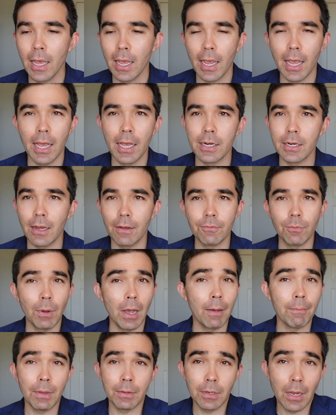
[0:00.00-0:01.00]
and I've,
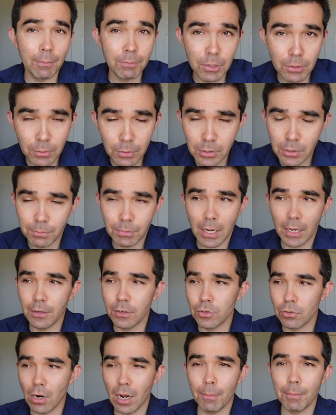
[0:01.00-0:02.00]
I'm, I'm dealing with some kind
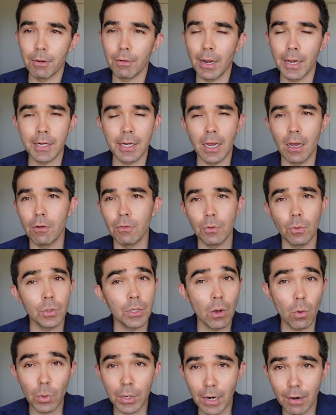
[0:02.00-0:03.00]
of drama right now, you
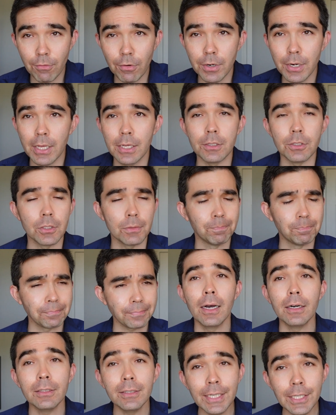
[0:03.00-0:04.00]
know, whatever it is,
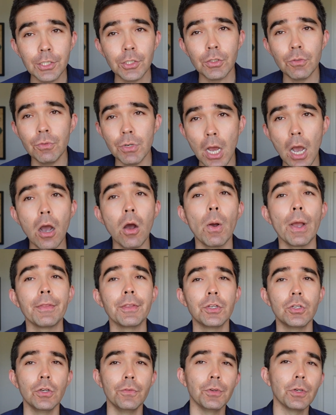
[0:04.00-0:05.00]
at least you know, and
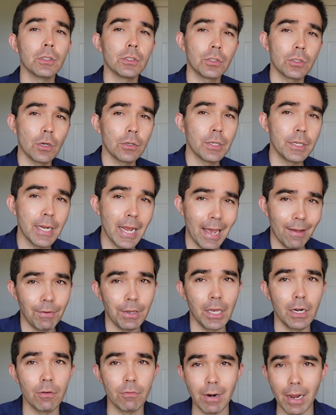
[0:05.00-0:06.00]
the two of you can start to
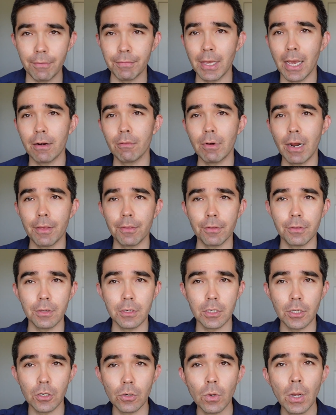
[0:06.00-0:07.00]
navigate around that rather
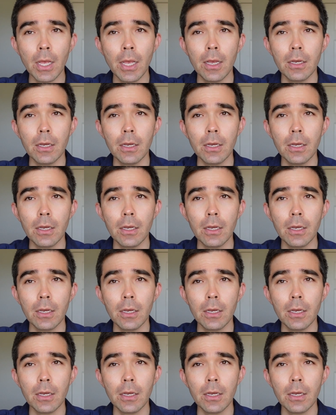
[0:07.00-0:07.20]
than you